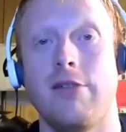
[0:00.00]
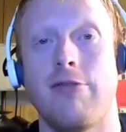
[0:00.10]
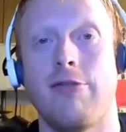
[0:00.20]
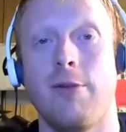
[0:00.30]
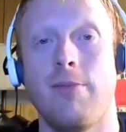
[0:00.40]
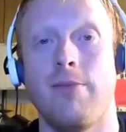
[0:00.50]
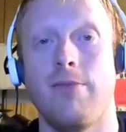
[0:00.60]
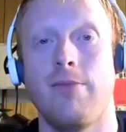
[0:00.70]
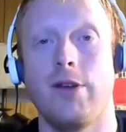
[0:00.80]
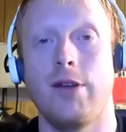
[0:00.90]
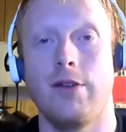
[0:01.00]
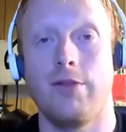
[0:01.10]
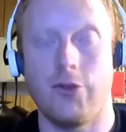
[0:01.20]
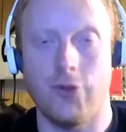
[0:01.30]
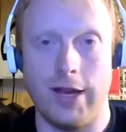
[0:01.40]
from
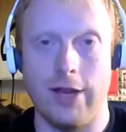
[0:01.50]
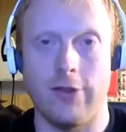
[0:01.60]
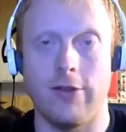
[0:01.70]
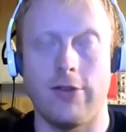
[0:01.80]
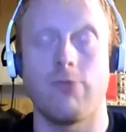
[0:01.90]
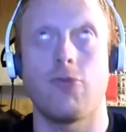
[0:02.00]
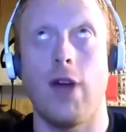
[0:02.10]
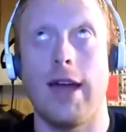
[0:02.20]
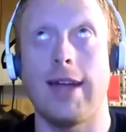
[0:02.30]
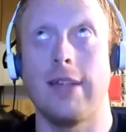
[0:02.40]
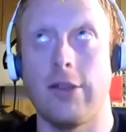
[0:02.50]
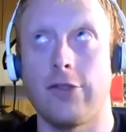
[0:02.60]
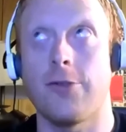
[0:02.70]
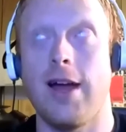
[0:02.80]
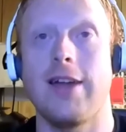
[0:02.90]
the
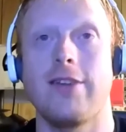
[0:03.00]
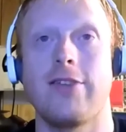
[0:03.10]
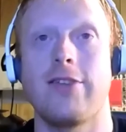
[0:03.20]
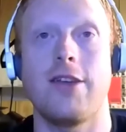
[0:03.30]
triglycerides